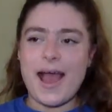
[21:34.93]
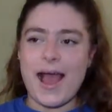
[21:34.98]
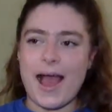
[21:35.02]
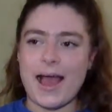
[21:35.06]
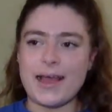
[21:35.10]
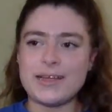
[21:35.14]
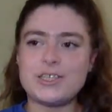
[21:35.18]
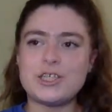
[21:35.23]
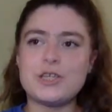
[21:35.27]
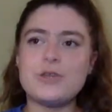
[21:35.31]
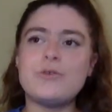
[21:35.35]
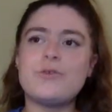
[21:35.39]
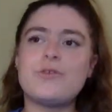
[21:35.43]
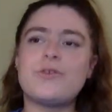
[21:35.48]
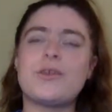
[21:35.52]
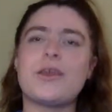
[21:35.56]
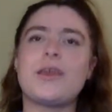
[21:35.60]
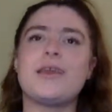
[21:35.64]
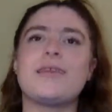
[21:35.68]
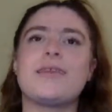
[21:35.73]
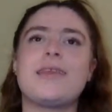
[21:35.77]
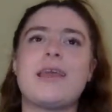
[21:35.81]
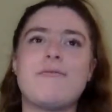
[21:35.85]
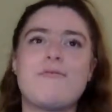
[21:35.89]
I do
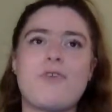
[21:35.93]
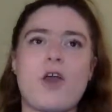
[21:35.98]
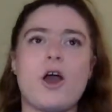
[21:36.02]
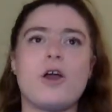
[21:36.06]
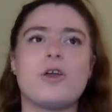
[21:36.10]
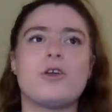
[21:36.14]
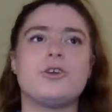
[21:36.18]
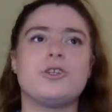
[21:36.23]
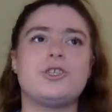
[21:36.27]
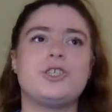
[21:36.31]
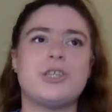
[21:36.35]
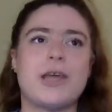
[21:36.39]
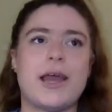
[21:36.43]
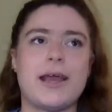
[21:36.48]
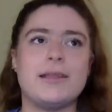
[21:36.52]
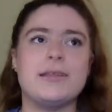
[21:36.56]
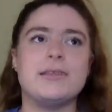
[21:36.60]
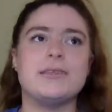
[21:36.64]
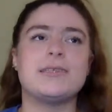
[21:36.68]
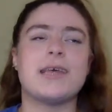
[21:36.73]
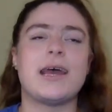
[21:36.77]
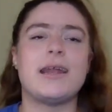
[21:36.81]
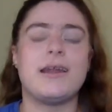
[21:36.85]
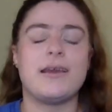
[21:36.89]
think they've got a good
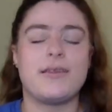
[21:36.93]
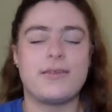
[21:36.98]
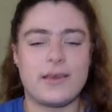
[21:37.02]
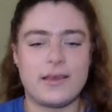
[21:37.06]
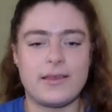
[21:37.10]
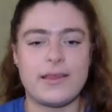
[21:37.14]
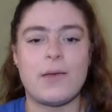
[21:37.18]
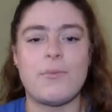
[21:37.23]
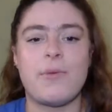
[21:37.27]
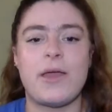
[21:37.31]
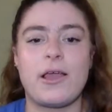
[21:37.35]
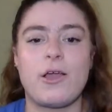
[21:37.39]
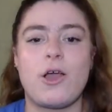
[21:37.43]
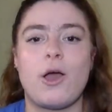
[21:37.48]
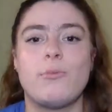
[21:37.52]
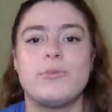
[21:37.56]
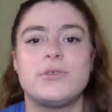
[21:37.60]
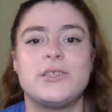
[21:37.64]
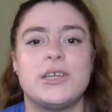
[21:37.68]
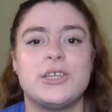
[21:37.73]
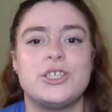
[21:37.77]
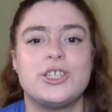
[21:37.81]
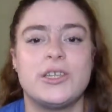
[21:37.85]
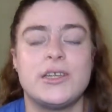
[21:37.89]
chance, and I think their
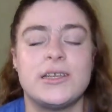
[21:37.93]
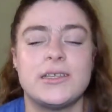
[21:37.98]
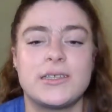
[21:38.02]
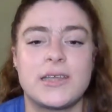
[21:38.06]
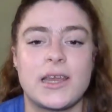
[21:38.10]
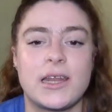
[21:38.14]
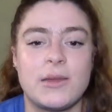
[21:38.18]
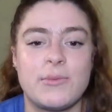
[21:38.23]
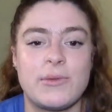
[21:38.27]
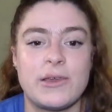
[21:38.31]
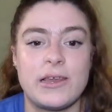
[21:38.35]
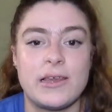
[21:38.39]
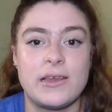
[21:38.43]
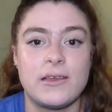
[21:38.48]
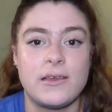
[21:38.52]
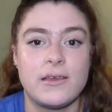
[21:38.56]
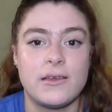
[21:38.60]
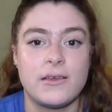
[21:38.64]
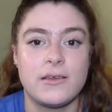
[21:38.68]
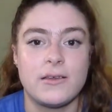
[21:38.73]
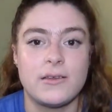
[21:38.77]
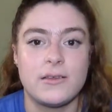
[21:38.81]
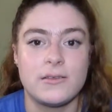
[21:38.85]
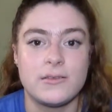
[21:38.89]
main competition is going to
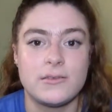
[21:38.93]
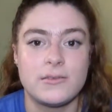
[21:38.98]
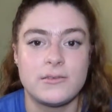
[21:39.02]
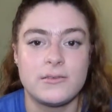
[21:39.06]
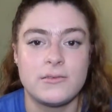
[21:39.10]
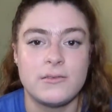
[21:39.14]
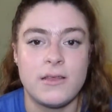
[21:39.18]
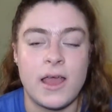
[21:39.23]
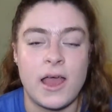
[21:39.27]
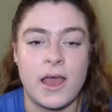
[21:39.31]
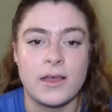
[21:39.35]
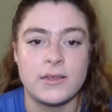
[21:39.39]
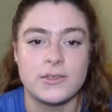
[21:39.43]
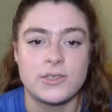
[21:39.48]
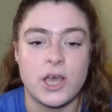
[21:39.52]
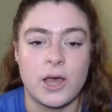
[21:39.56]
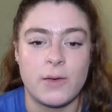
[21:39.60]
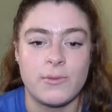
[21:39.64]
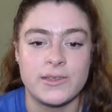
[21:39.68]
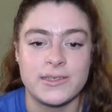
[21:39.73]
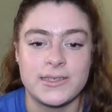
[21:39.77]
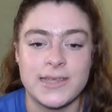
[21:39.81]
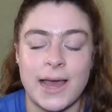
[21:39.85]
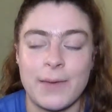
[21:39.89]
be
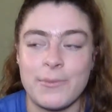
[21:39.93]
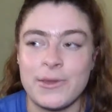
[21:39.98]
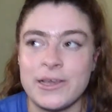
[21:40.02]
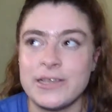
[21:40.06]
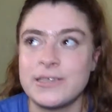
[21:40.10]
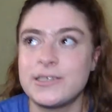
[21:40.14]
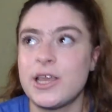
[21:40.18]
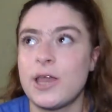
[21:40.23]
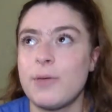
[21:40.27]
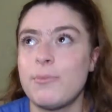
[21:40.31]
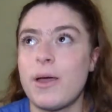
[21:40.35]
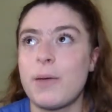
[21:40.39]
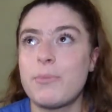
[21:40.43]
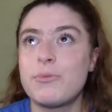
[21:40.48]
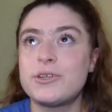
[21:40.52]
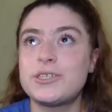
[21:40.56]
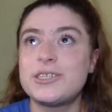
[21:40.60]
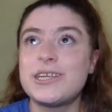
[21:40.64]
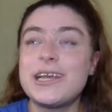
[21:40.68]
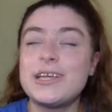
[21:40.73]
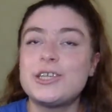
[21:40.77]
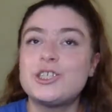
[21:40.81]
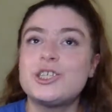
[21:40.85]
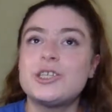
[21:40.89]
Tom and Sammy. So my
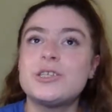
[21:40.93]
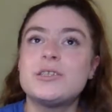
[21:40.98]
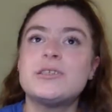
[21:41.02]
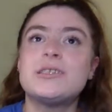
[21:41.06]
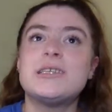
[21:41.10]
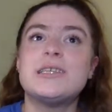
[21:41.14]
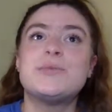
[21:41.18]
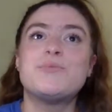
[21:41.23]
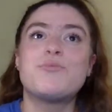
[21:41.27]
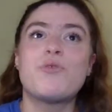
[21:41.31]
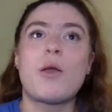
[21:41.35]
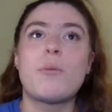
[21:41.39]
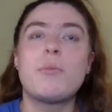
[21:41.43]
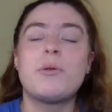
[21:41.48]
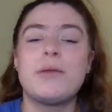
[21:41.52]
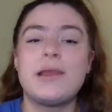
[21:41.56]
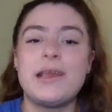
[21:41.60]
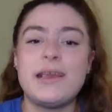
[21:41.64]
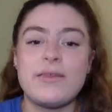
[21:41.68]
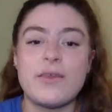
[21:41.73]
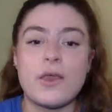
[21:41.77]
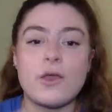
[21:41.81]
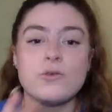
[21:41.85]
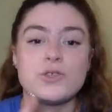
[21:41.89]
predictions is
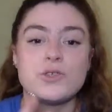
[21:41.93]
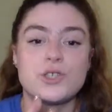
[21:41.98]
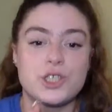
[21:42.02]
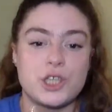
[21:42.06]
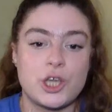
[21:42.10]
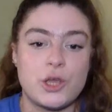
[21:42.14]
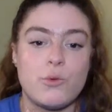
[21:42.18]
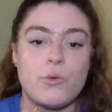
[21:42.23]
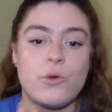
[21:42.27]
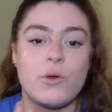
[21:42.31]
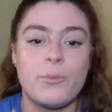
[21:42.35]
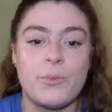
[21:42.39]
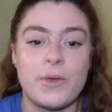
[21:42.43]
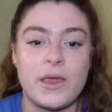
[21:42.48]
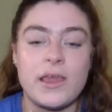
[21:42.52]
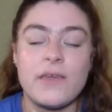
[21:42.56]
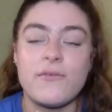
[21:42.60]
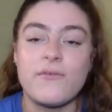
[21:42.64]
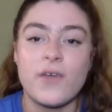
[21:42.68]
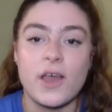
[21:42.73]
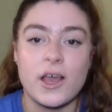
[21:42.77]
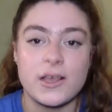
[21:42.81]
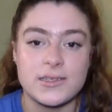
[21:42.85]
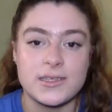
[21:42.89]
probably those two will be
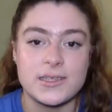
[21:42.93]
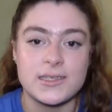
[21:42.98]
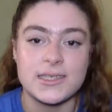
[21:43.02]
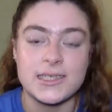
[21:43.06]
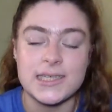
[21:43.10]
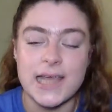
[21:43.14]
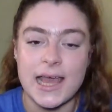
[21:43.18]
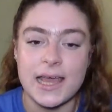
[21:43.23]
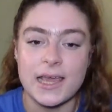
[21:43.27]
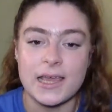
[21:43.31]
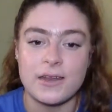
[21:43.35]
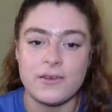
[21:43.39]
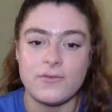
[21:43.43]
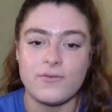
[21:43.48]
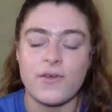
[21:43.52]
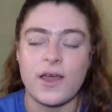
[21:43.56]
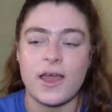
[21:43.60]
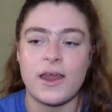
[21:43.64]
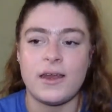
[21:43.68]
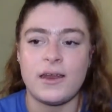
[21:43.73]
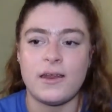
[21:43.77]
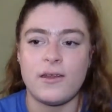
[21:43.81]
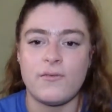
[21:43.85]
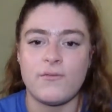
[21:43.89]
first and second
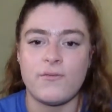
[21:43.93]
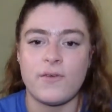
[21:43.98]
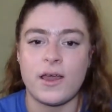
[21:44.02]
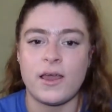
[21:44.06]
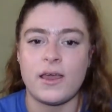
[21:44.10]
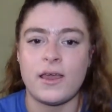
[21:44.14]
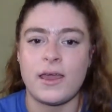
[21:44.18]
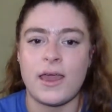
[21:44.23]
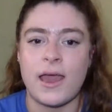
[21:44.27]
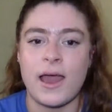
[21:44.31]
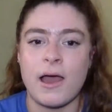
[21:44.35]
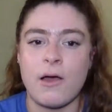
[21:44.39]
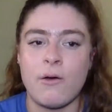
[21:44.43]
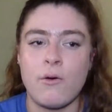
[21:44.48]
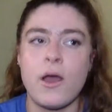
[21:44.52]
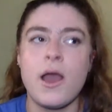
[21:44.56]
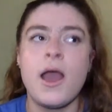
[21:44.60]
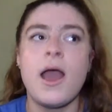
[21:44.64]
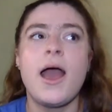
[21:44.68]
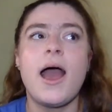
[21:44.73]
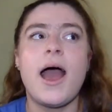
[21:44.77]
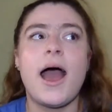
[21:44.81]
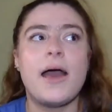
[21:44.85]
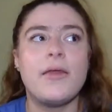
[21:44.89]
fighting it out.
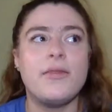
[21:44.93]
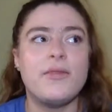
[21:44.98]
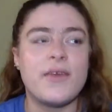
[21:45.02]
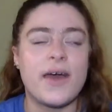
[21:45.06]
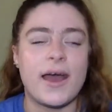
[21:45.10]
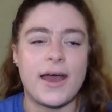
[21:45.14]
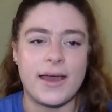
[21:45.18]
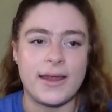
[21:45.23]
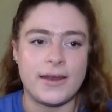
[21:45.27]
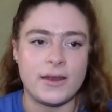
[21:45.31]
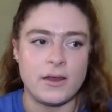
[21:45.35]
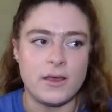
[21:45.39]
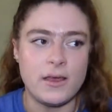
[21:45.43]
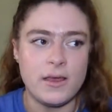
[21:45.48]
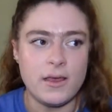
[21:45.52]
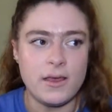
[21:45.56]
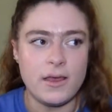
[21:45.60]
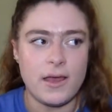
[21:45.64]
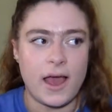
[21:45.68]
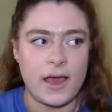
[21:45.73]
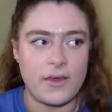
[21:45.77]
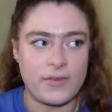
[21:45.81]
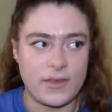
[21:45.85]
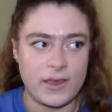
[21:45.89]
And then
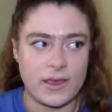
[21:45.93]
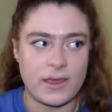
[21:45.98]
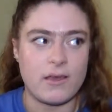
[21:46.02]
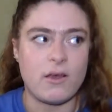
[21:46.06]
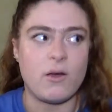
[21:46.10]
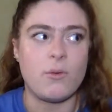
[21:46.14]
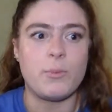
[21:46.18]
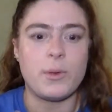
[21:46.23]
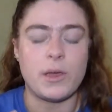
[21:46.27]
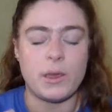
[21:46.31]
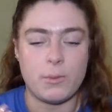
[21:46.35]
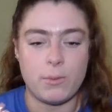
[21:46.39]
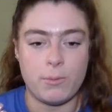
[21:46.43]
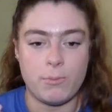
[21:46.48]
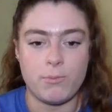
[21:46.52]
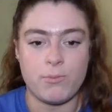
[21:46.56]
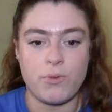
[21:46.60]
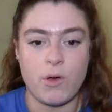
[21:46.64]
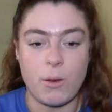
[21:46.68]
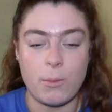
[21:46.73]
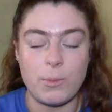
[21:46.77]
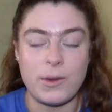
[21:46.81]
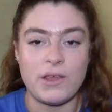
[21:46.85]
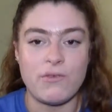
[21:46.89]
I think it'll be
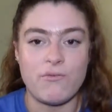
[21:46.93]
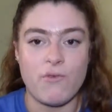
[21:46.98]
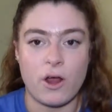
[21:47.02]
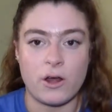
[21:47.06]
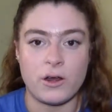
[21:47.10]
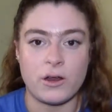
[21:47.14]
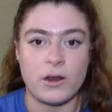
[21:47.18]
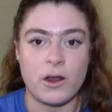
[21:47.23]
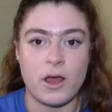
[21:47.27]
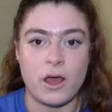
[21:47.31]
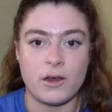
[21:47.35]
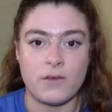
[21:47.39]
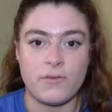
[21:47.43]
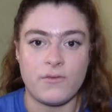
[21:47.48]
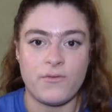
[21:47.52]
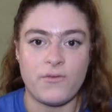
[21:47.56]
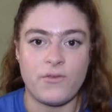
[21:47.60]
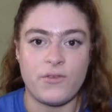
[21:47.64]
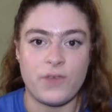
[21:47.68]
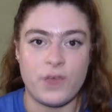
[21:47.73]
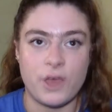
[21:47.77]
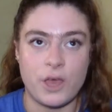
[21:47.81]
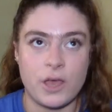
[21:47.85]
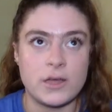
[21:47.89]
probably Ron and Lana
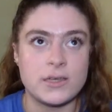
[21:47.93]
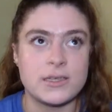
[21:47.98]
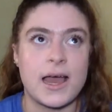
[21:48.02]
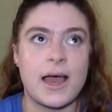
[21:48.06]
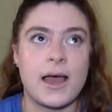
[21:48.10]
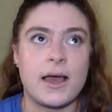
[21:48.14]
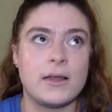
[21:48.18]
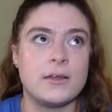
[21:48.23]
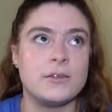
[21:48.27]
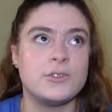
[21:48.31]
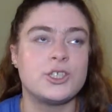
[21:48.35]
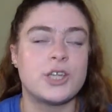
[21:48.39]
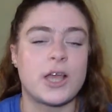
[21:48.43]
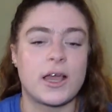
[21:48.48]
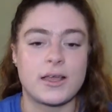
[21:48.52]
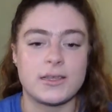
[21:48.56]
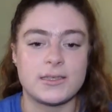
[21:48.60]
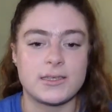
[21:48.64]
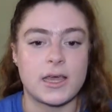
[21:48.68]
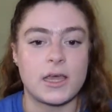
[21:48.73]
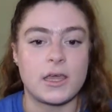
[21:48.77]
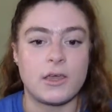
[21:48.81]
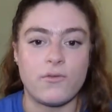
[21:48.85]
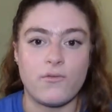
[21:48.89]
third and Shaq and
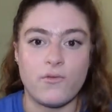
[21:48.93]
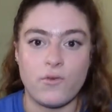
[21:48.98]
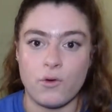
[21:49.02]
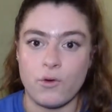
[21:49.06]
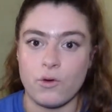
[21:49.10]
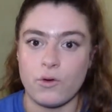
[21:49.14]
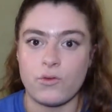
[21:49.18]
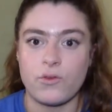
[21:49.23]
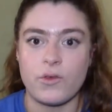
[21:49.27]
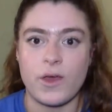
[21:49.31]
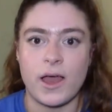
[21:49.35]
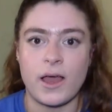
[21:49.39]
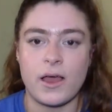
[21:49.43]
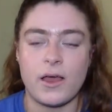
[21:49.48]
Tanya fourth.